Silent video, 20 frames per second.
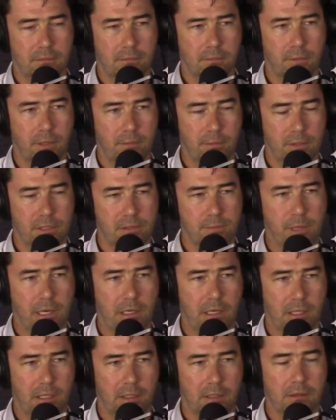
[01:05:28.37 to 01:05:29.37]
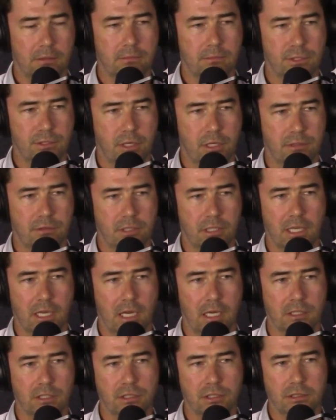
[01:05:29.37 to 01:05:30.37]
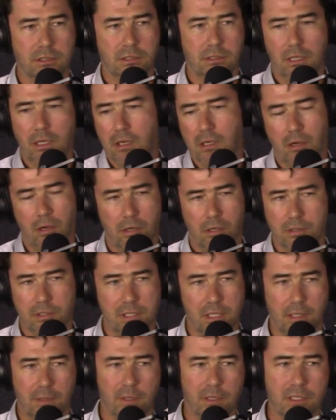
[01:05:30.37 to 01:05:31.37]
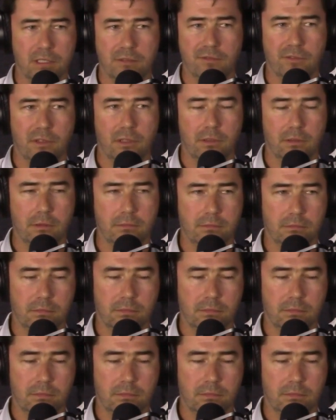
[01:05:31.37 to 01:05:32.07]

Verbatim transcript: when we're spending Treasury cash? I can't answer that question for you